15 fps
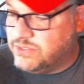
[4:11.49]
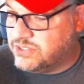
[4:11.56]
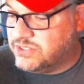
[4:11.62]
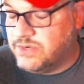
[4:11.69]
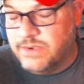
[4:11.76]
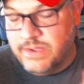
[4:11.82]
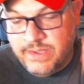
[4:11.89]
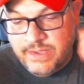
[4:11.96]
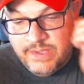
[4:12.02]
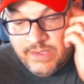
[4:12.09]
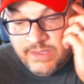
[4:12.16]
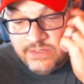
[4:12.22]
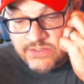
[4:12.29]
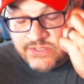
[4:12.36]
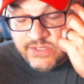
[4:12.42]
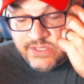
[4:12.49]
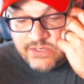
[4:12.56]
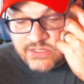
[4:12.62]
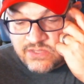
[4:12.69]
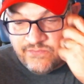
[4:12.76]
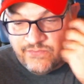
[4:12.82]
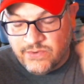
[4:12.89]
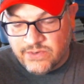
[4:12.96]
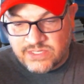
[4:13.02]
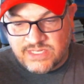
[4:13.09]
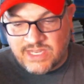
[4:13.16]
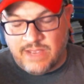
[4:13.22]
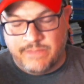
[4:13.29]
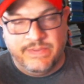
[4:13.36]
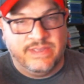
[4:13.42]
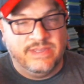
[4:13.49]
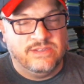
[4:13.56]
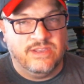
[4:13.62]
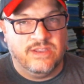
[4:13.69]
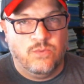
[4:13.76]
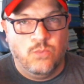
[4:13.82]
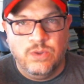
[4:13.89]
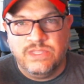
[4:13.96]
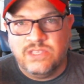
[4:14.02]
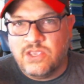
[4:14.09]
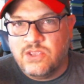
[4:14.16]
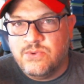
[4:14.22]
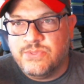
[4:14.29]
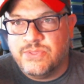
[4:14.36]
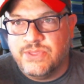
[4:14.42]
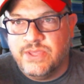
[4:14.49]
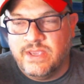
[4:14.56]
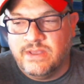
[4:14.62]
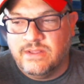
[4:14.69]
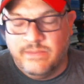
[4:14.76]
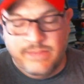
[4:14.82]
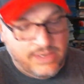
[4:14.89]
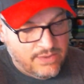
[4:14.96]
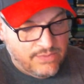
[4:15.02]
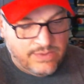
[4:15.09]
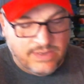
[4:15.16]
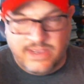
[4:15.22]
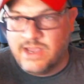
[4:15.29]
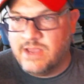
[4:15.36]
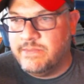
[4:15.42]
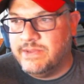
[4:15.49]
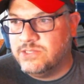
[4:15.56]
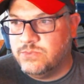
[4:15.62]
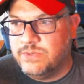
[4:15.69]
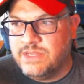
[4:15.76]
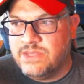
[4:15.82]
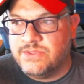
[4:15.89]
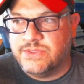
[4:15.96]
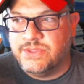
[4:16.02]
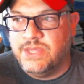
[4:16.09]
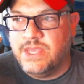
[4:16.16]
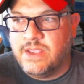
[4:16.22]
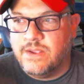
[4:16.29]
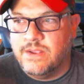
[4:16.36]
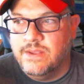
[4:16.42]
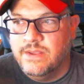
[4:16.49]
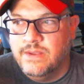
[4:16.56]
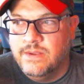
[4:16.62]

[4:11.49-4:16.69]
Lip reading: So there's the first topic, is what do you think? Let me know in the comments. What do you think?